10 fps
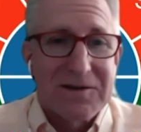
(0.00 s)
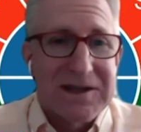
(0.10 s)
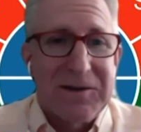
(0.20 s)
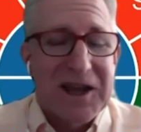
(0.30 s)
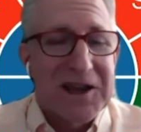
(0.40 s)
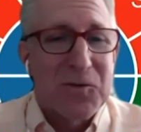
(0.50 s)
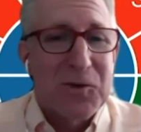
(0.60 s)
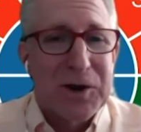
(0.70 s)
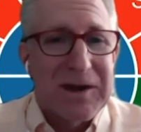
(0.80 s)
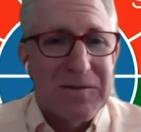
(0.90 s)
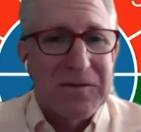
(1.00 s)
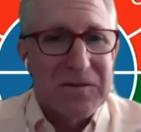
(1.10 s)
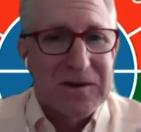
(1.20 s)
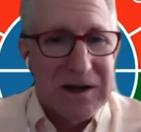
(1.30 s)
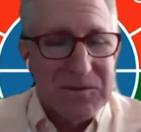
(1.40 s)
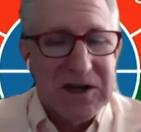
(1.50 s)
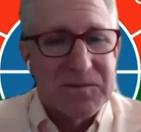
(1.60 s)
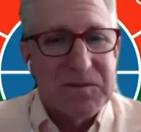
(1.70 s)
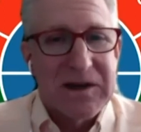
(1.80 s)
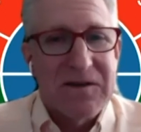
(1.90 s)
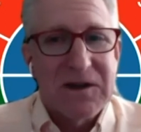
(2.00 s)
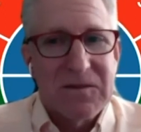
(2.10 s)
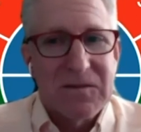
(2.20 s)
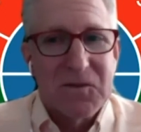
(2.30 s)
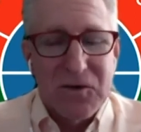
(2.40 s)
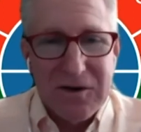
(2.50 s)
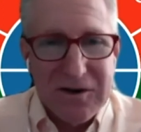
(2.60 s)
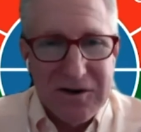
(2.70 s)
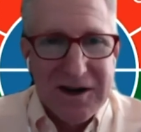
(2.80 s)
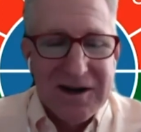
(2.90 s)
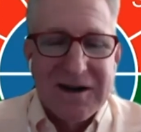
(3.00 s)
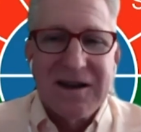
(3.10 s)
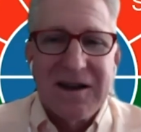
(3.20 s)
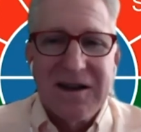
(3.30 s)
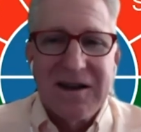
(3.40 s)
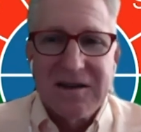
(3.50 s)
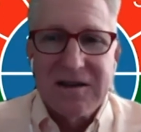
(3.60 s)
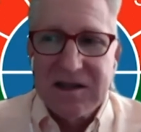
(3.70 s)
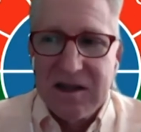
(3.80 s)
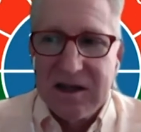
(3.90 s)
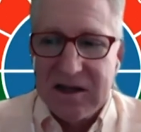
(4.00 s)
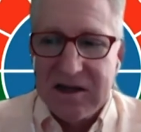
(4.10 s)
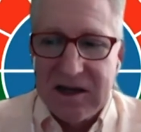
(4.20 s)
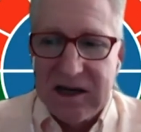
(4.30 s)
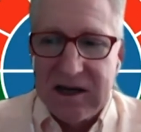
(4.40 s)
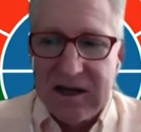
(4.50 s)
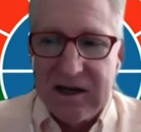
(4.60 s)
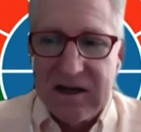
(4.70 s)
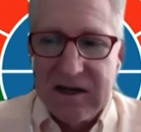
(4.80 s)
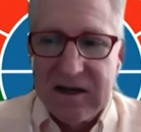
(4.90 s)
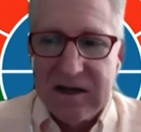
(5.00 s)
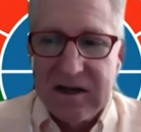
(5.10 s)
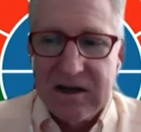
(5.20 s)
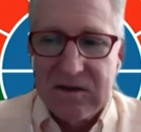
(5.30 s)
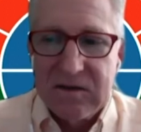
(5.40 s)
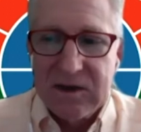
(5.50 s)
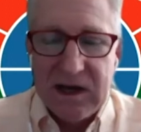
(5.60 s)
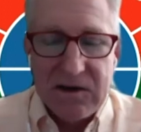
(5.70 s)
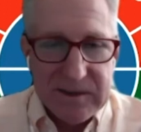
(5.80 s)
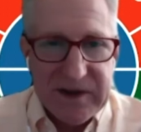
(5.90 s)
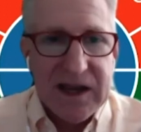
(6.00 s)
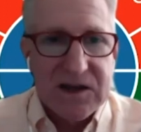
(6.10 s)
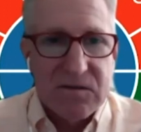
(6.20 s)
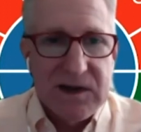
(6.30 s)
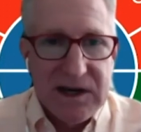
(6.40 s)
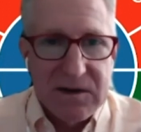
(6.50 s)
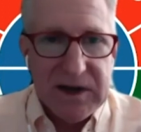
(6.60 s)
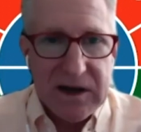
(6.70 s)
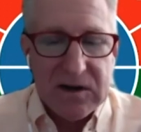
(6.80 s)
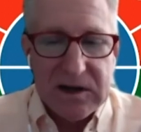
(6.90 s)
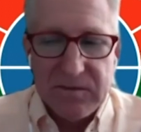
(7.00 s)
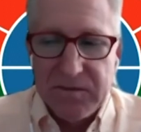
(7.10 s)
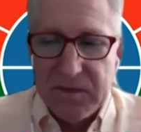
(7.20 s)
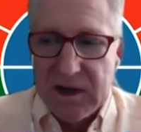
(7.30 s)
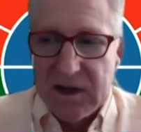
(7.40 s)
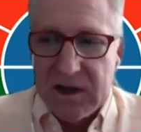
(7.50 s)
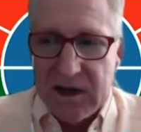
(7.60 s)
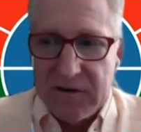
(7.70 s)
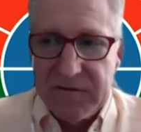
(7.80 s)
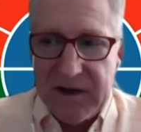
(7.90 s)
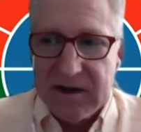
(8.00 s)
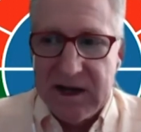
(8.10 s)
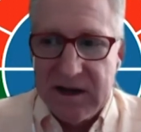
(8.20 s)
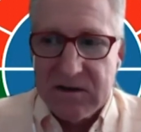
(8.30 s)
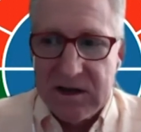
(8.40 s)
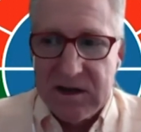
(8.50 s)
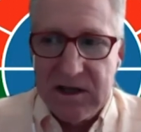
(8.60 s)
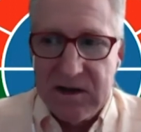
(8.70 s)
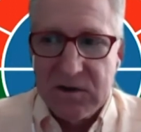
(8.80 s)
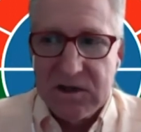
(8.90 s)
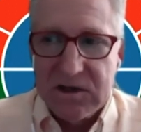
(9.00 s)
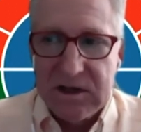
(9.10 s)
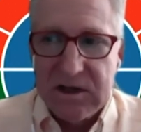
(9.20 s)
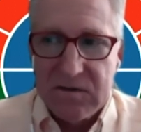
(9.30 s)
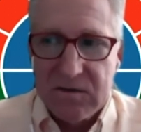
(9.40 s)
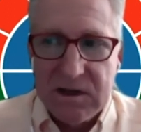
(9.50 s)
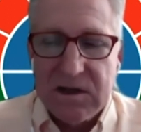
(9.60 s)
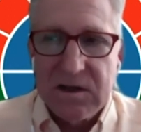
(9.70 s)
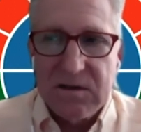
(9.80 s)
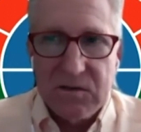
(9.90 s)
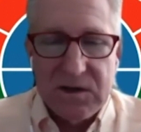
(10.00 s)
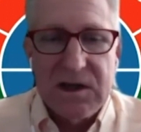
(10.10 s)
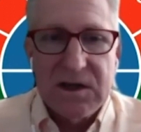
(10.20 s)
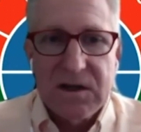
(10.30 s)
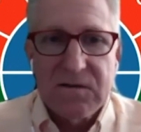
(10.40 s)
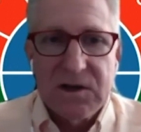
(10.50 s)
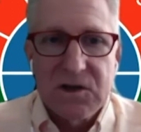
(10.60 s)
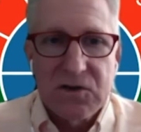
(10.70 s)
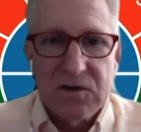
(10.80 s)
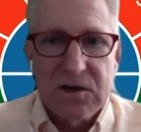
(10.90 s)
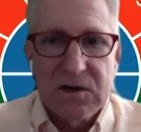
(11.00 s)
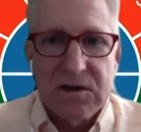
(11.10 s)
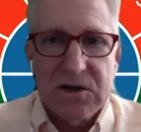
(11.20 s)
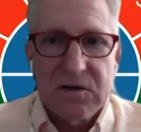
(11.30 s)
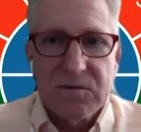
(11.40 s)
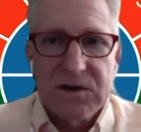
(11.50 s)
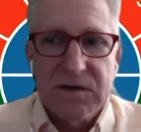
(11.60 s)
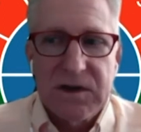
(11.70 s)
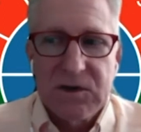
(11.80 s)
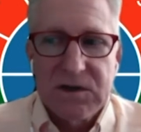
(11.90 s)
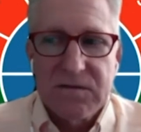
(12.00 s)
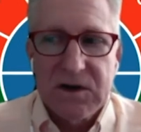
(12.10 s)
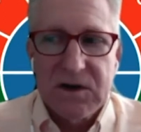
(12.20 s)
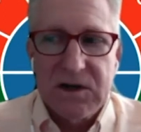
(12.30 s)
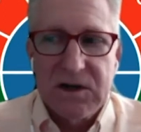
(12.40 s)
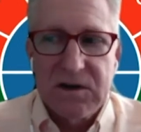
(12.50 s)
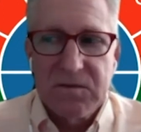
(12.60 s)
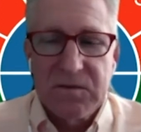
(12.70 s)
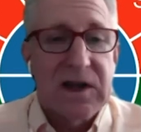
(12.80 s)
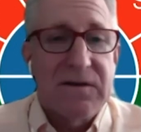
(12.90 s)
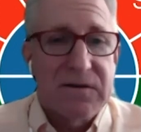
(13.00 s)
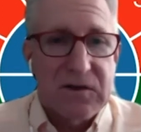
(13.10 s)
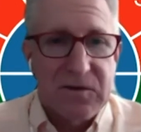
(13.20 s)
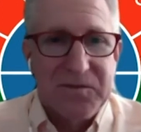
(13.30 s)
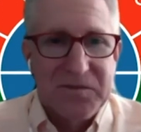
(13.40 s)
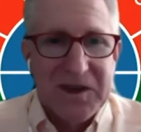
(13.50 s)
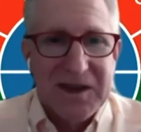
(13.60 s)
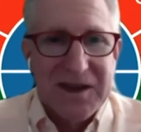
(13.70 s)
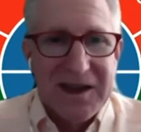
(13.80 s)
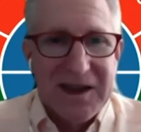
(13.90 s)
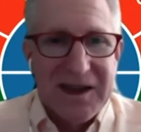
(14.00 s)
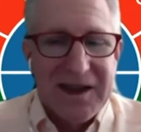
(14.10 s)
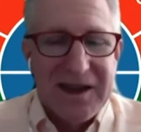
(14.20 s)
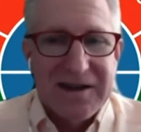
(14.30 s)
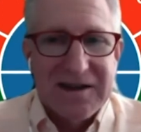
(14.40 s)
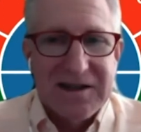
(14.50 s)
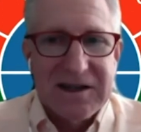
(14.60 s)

seemed like a worthy subject, but even more is that when I began to read about him, I found out that he was a really unique individual in terms of he was a very playful. And